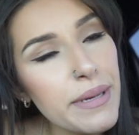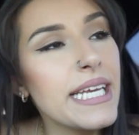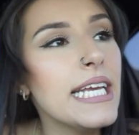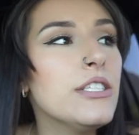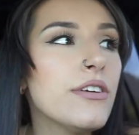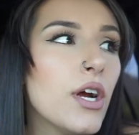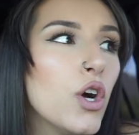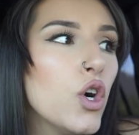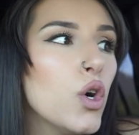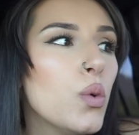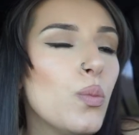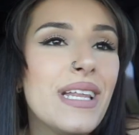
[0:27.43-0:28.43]
My kids are at
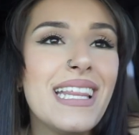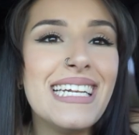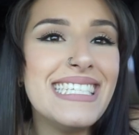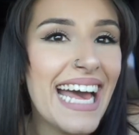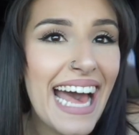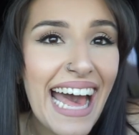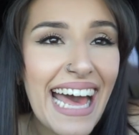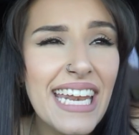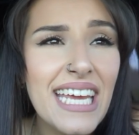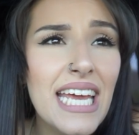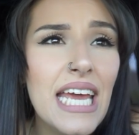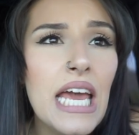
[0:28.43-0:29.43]
home with Dad
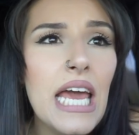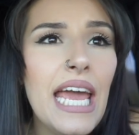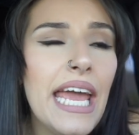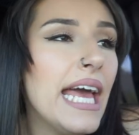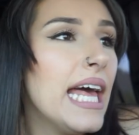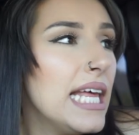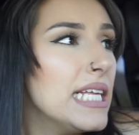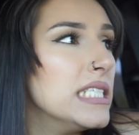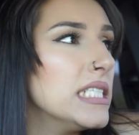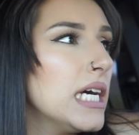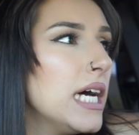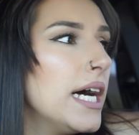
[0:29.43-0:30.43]

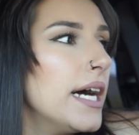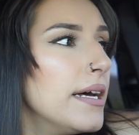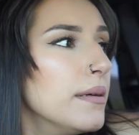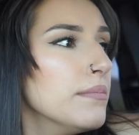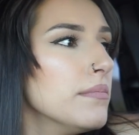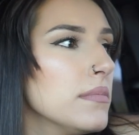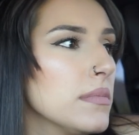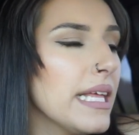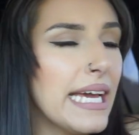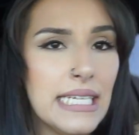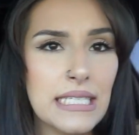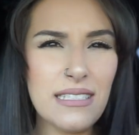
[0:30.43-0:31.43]
and
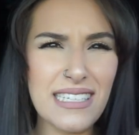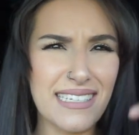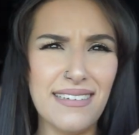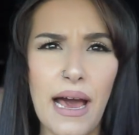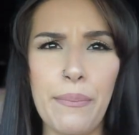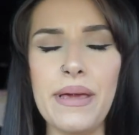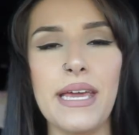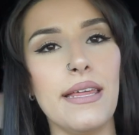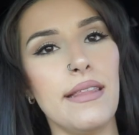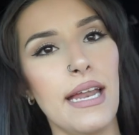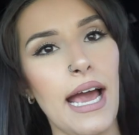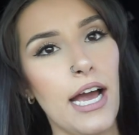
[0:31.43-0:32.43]
Landon's like napping,
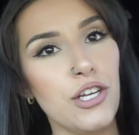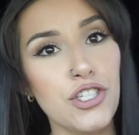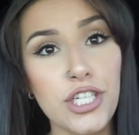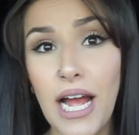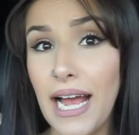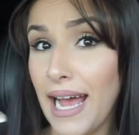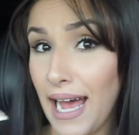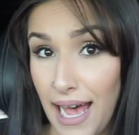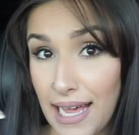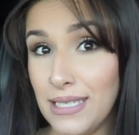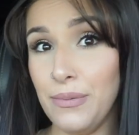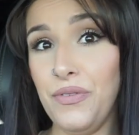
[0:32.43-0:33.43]
and then Asher, I
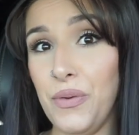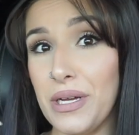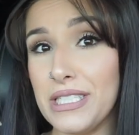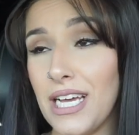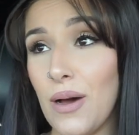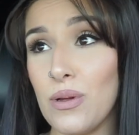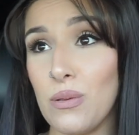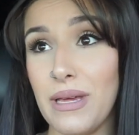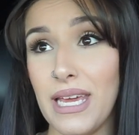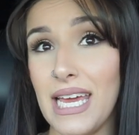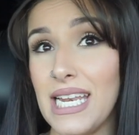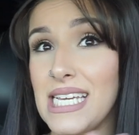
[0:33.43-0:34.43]
asked him if he wanted to come with
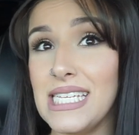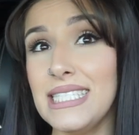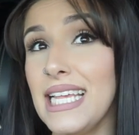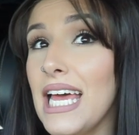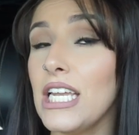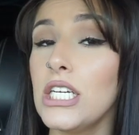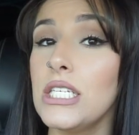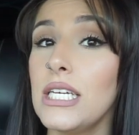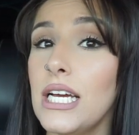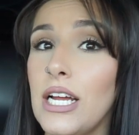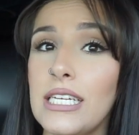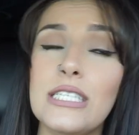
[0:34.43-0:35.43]
me and he said,
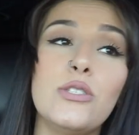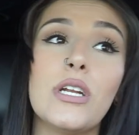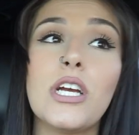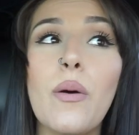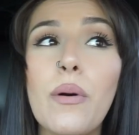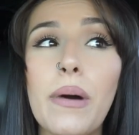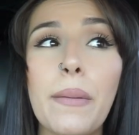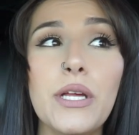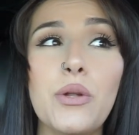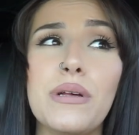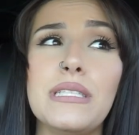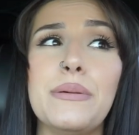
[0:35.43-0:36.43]
and I said, do you want to come with Mommy? Do
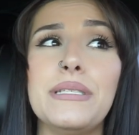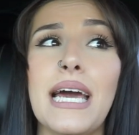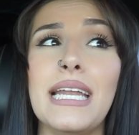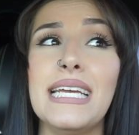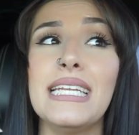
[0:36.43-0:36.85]
you want to stay with Daddy?